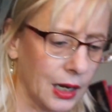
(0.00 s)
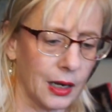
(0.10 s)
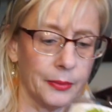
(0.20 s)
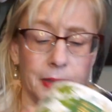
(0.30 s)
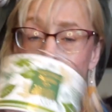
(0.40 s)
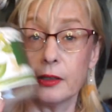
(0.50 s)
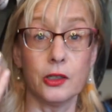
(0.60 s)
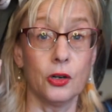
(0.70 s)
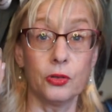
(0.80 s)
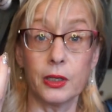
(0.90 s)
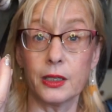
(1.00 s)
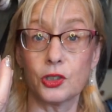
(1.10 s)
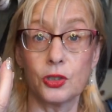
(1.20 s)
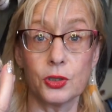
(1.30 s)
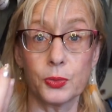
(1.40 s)
Um, yeah, no
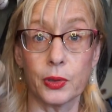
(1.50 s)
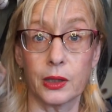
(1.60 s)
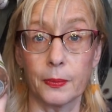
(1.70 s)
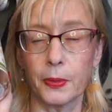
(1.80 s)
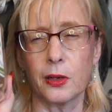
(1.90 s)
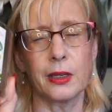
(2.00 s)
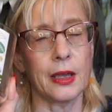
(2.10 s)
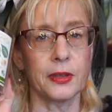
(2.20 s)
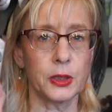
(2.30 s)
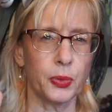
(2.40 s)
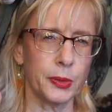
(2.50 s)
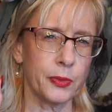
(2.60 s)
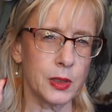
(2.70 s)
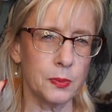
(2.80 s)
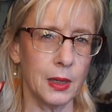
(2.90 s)
issues with the burn. Now this one
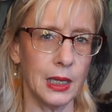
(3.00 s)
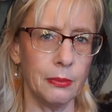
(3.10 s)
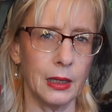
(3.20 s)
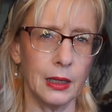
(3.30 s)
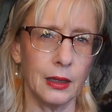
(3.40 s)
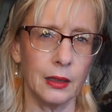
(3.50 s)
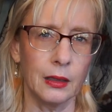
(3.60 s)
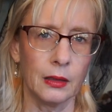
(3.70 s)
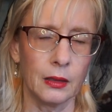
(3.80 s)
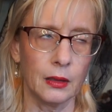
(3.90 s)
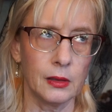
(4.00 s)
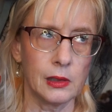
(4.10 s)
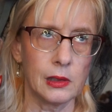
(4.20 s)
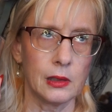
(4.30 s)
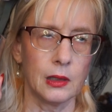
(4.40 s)
was maybe
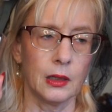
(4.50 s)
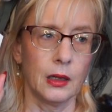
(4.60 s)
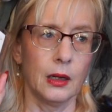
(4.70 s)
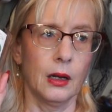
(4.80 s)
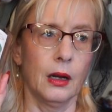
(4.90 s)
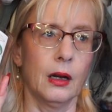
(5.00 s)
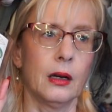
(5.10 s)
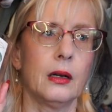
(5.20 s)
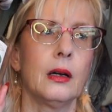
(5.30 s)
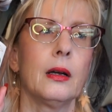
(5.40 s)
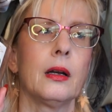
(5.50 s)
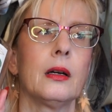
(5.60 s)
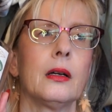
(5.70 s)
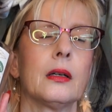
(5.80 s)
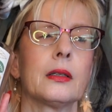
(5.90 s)
uh,
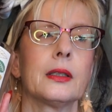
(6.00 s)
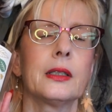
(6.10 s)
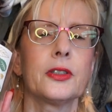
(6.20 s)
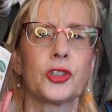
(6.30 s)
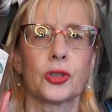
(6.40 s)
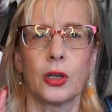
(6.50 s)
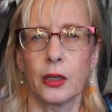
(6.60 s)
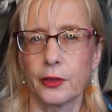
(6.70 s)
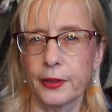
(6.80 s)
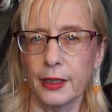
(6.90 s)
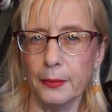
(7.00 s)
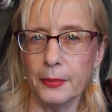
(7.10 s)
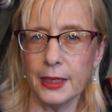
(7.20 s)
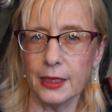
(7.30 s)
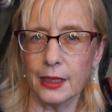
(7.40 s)
a little stronger than a
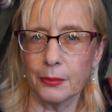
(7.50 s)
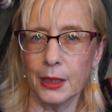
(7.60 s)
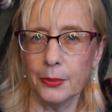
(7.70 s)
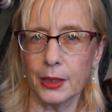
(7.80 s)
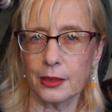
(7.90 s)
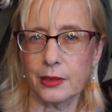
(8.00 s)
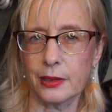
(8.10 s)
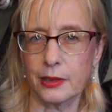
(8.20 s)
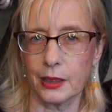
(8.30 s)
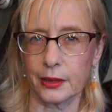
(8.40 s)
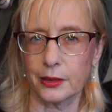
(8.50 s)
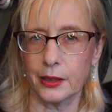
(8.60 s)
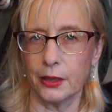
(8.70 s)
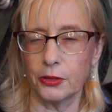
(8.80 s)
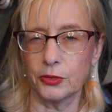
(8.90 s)
medium, maybe a six
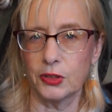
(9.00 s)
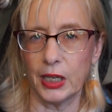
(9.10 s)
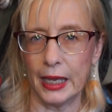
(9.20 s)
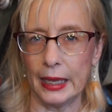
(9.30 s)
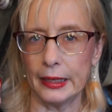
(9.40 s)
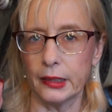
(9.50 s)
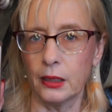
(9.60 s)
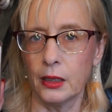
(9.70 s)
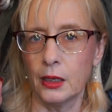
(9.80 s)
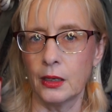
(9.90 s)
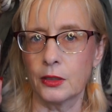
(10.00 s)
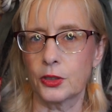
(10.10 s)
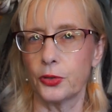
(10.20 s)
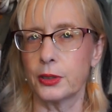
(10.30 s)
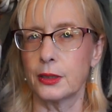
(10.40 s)
out of 10.
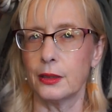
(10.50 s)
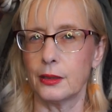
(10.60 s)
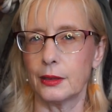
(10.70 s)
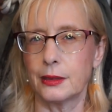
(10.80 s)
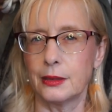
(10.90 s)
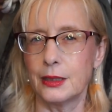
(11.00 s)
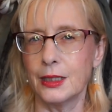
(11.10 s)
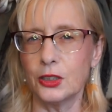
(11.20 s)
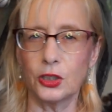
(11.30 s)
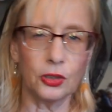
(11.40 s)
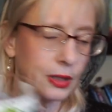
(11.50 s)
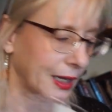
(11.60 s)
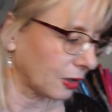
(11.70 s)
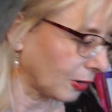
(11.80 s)
So it, didn't do that